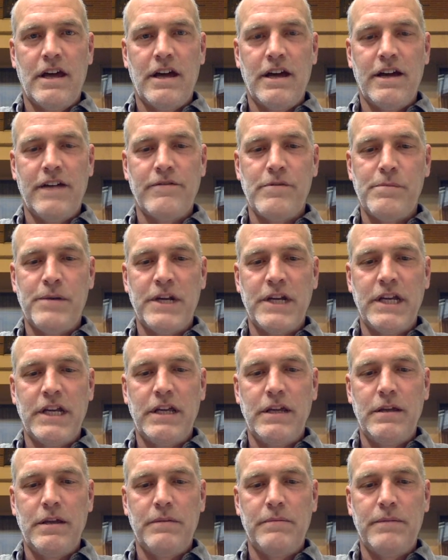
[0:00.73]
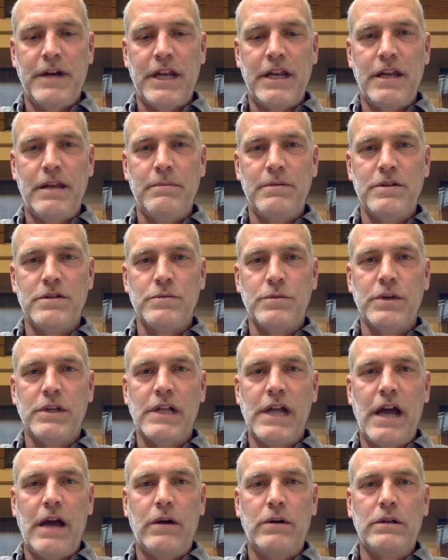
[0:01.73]
Hi, everybody. My name is
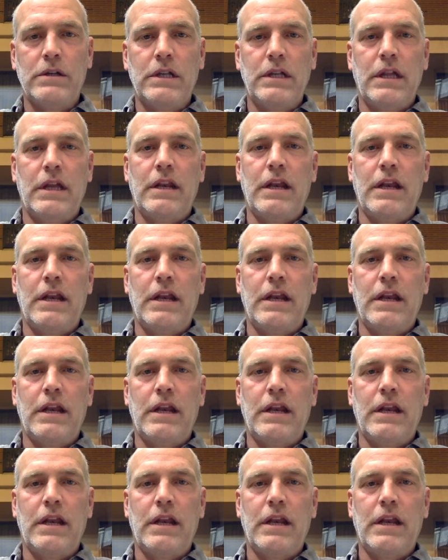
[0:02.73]
Will Howell,